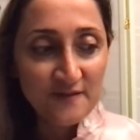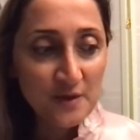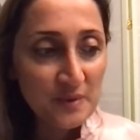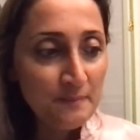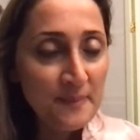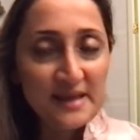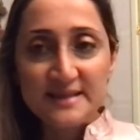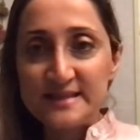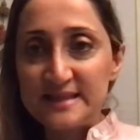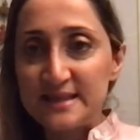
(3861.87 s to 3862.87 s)
very
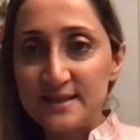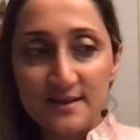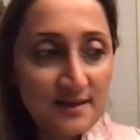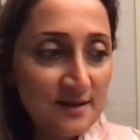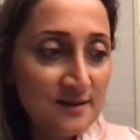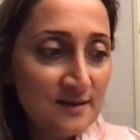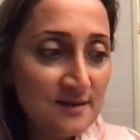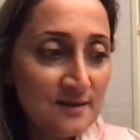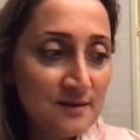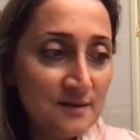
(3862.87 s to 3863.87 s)
basic
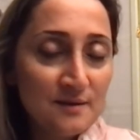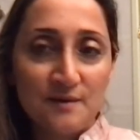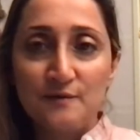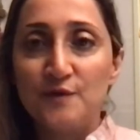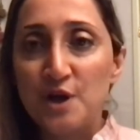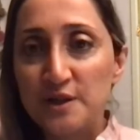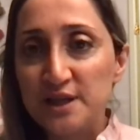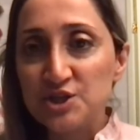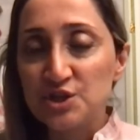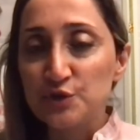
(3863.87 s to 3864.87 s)
uh,
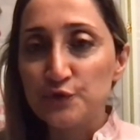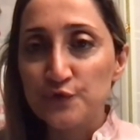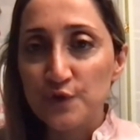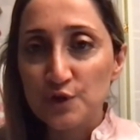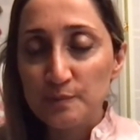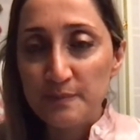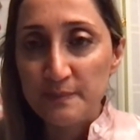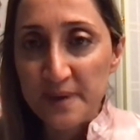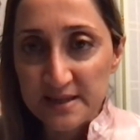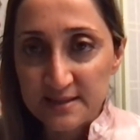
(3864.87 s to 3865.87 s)
violation of uh, the
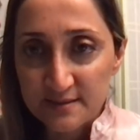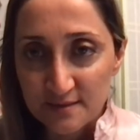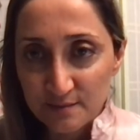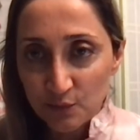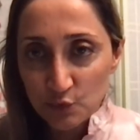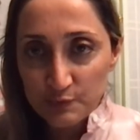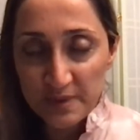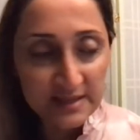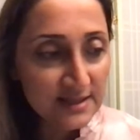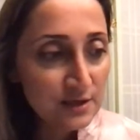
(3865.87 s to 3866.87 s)
base the most
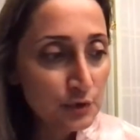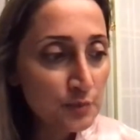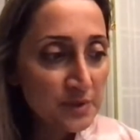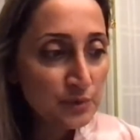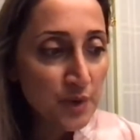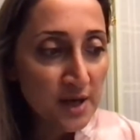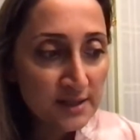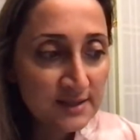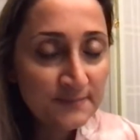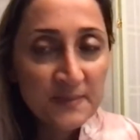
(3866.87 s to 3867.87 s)
basic human rights.